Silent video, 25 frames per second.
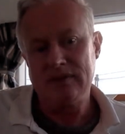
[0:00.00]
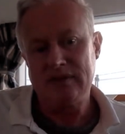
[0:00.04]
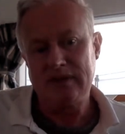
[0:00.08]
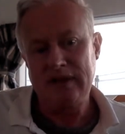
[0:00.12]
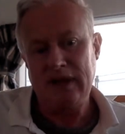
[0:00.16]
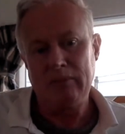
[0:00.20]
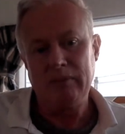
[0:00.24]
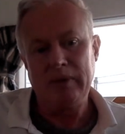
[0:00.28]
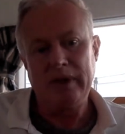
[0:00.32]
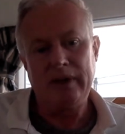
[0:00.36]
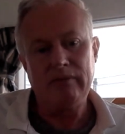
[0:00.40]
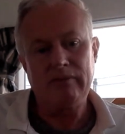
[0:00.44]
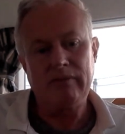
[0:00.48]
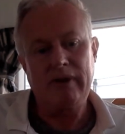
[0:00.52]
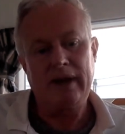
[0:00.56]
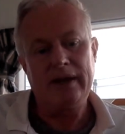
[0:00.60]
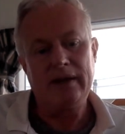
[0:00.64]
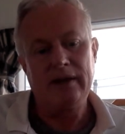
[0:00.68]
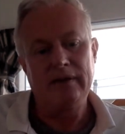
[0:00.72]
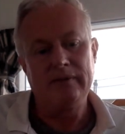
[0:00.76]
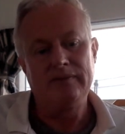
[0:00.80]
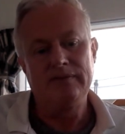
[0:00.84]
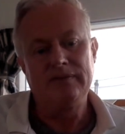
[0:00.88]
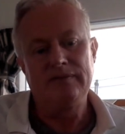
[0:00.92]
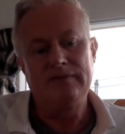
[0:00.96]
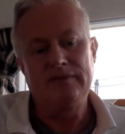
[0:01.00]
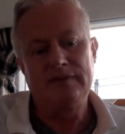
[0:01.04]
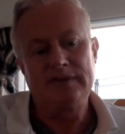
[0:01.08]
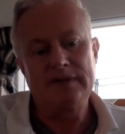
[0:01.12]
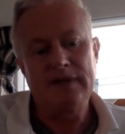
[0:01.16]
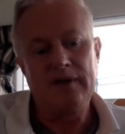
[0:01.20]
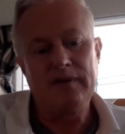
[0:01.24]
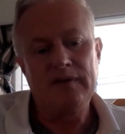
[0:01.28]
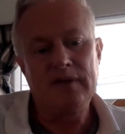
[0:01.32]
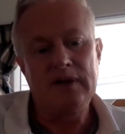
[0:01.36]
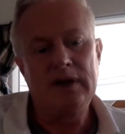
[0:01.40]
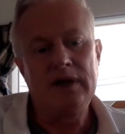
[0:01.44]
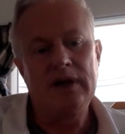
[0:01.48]
this doubling rate of
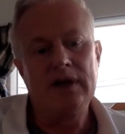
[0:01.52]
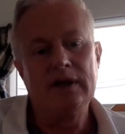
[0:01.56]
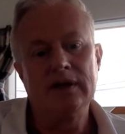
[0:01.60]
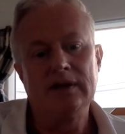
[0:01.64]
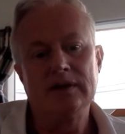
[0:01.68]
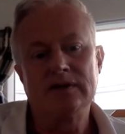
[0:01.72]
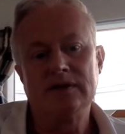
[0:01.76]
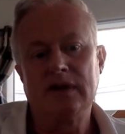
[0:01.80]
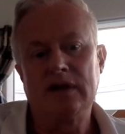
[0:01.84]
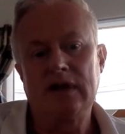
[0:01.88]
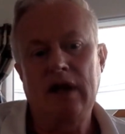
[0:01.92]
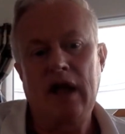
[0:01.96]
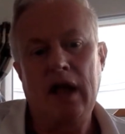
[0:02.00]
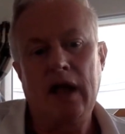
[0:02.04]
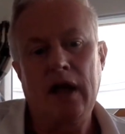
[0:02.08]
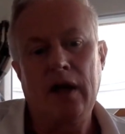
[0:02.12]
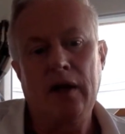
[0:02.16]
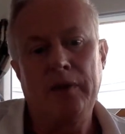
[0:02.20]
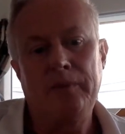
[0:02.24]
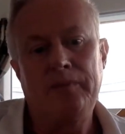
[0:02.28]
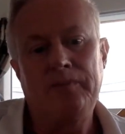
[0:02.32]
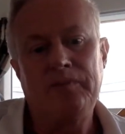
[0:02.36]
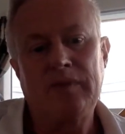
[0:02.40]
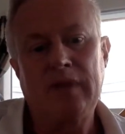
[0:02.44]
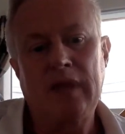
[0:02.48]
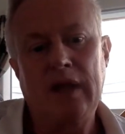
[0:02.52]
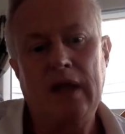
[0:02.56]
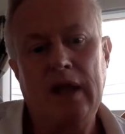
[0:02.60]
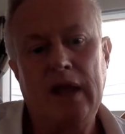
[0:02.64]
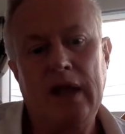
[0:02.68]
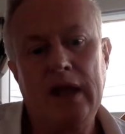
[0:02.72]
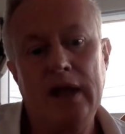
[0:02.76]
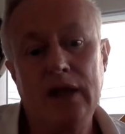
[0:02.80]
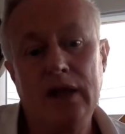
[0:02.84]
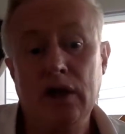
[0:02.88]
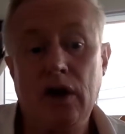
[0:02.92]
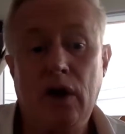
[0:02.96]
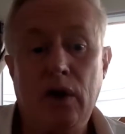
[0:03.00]
seven years and how,
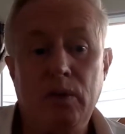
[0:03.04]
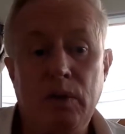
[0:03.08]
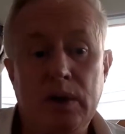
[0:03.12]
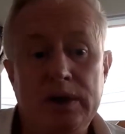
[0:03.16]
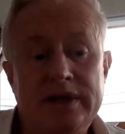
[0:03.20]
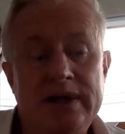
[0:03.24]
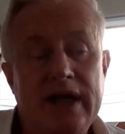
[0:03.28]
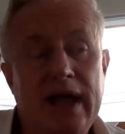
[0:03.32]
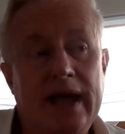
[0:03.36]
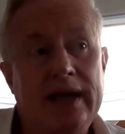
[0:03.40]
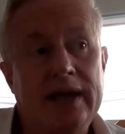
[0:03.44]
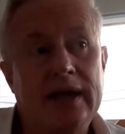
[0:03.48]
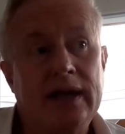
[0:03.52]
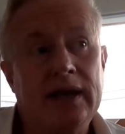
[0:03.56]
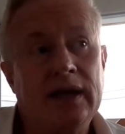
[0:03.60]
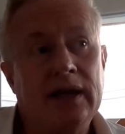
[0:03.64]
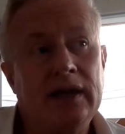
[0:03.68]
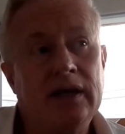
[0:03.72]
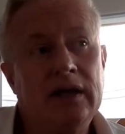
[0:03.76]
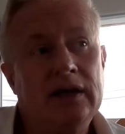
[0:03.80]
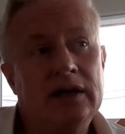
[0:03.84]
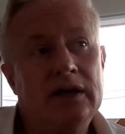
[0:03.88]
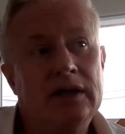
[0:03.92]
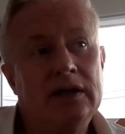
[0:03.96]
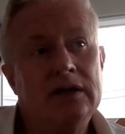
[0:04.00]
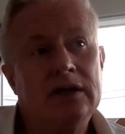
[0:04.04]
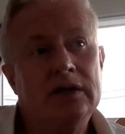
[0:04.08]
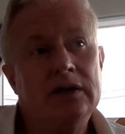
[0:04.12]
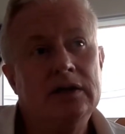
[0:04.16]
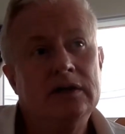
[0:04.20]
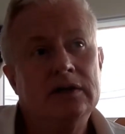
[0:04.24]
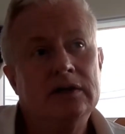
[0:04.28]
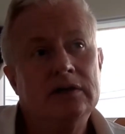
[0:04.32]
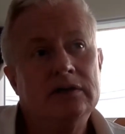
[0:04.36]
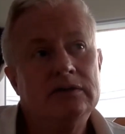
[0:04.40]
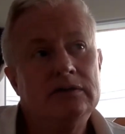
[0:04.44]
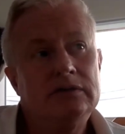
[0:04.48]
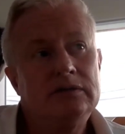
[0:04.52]
it, you know, it would take,
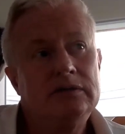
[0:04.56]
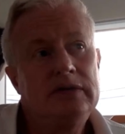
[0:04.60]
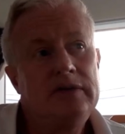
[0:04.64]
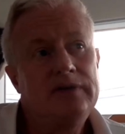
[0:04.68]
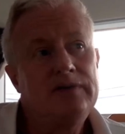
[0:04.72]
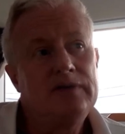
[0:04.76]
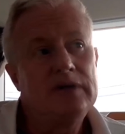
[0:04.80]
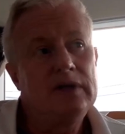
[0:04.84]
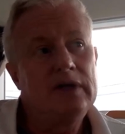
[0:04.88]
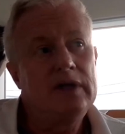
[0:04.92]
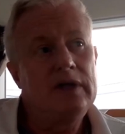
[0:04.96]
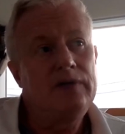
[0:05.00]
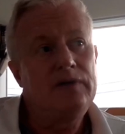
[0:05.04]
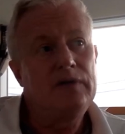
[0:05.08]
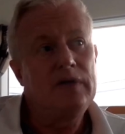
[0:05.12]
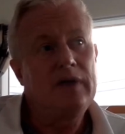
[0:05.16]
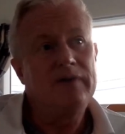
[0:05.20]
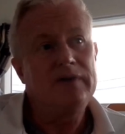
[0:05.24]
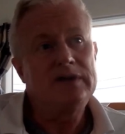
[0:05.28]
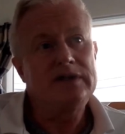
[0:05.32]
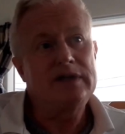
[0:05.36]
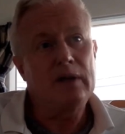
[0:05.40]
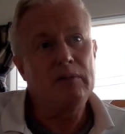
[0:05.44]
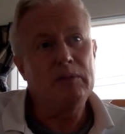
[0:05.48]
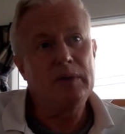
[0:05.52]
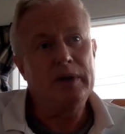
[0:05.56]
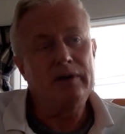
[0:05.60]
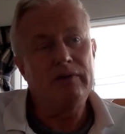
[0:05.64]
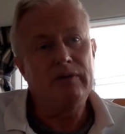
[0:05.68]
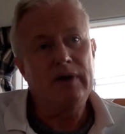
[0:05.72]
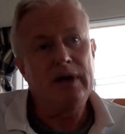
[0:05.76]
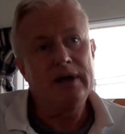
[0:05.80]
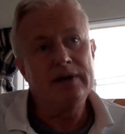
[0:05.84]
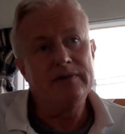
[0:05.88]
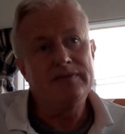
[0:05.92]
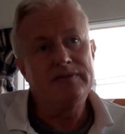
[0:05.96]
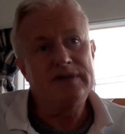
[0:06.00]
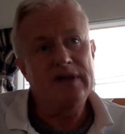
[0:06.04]
if, it, if you have a doubling
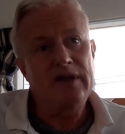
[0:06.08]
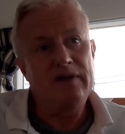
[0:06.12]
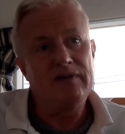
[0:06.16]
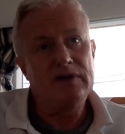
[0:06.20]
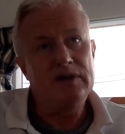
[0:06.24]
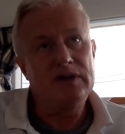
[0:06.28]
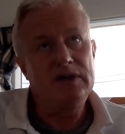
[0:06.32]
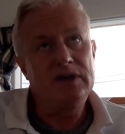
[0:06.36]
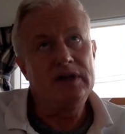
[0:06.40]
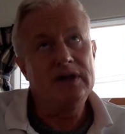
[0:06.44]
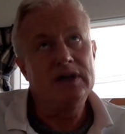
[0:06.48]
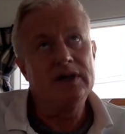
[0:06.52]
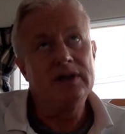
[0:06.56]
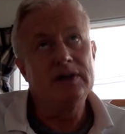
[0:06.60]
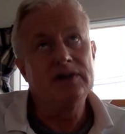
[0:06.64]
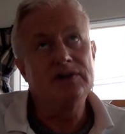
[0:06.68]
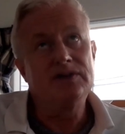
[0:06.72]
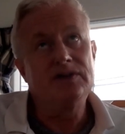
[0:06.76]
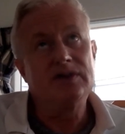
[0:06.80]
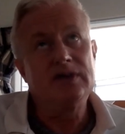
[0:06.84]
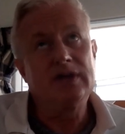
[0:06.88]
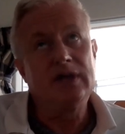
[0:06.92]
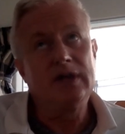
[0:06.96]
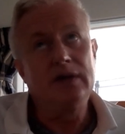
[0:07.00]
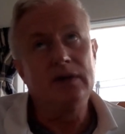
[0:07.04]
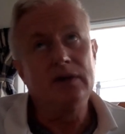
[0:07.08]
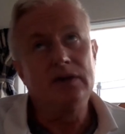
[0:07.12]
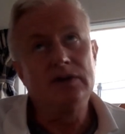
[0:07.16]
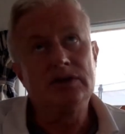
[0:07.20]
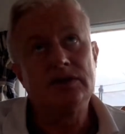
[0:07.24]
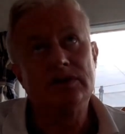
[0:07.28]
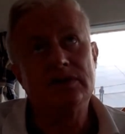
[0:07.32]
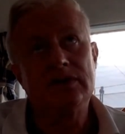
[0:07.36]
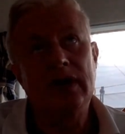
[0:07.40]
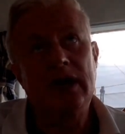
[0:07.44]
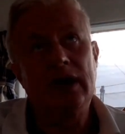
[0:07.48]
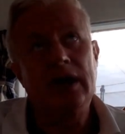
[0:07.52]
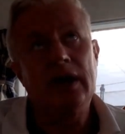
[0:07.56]
rate of seven years,
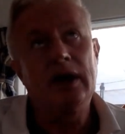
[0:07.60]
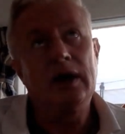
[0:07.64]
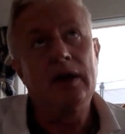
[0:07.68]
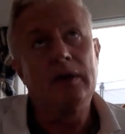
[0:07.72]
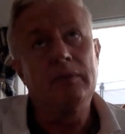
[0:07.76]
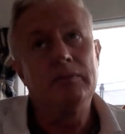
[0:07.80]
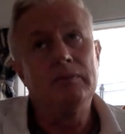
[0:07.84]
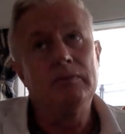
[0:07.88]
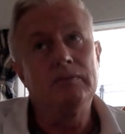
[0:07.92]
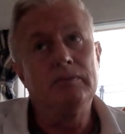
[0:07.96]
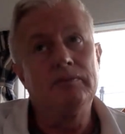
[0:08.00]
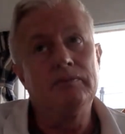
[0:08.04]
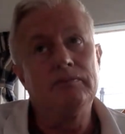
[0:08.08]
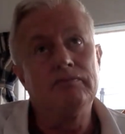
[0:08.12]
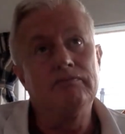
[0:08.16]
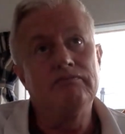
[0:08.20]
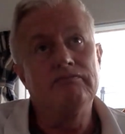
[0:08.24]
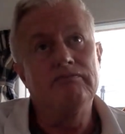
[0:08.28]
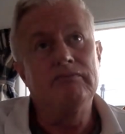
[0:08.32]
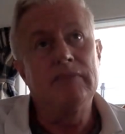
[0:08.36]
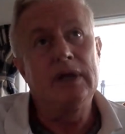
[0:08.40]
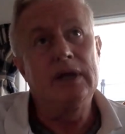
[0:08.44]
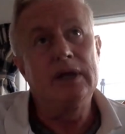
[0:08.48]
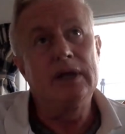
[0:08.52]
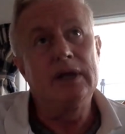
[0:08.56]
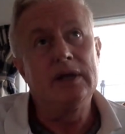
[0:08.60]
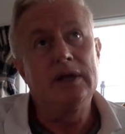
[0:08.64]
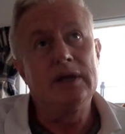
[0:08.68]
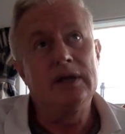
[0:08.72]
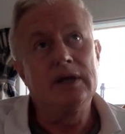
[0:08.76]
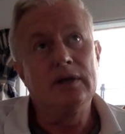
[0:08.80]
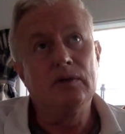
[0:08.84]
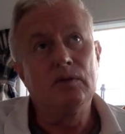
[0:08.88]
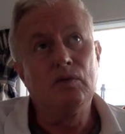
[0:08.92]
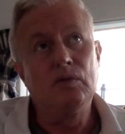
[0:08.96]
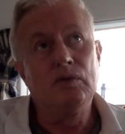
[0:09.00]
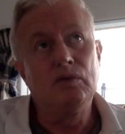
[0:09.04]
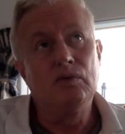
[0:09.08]
it's, um, it,
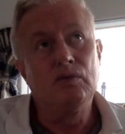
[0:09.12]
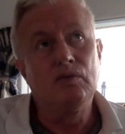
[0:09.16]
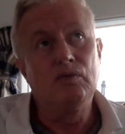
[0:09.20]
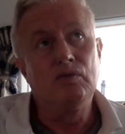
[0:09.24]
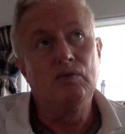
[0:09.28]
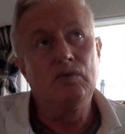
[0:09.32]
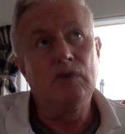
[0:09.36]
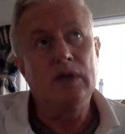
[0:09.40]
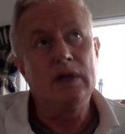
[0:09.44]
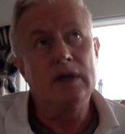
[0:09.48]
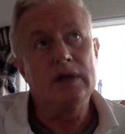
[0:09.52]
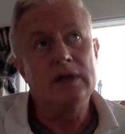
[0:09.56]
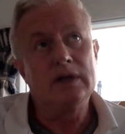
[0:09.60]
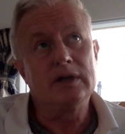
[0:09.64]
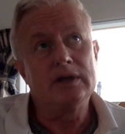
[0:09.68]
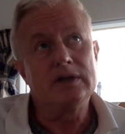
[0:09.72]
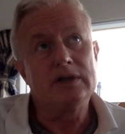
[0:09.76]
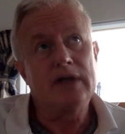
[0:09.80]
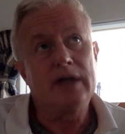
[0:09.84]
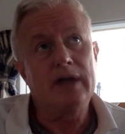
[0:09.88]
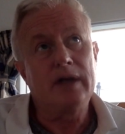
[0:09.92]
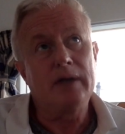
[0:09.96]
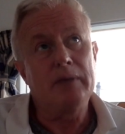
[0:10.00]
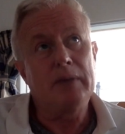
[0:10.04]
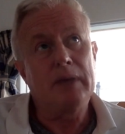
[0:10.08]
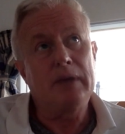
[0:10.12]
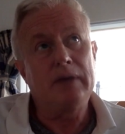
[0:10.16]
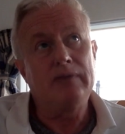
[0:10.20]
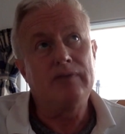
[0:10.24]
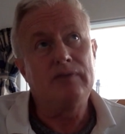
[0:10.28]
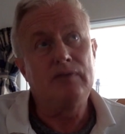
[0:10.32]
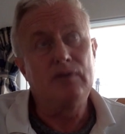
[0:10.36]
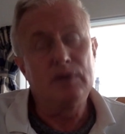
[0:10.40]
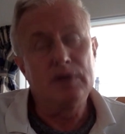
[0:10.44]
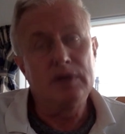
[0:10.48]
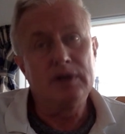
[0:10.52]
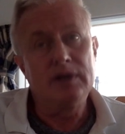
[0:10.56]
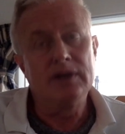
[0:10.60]
well, it'll take about
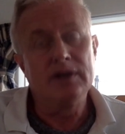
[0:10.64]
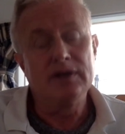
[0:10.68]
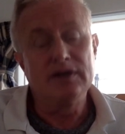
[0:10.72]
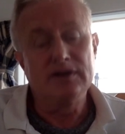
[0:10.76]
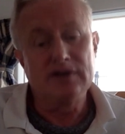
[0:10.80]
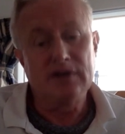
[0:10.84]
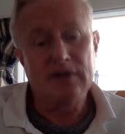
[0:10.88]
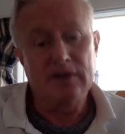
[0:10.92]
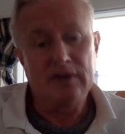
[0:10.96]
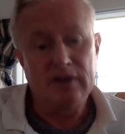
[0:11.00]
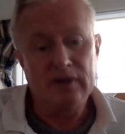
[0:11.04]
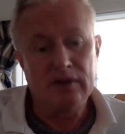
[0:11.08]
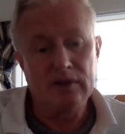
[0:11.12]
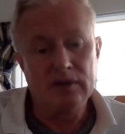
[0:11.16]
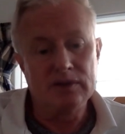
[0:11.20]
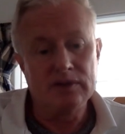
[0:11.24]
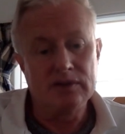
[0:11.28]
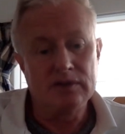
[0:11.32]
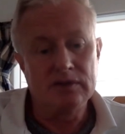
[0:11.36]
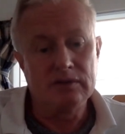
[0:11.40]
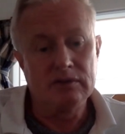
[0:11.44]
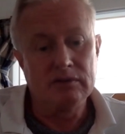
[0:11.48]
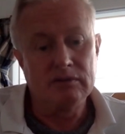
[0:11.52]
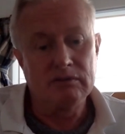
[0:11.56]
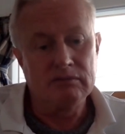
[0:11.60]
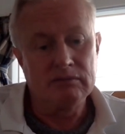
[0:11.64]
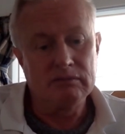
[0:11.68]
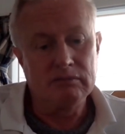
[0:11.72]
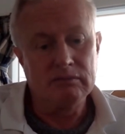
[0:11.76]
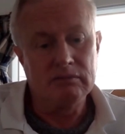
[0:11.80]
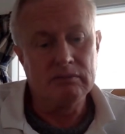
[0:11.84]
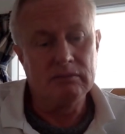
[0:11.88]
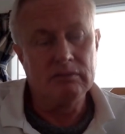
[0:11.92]
40 years, I think was the,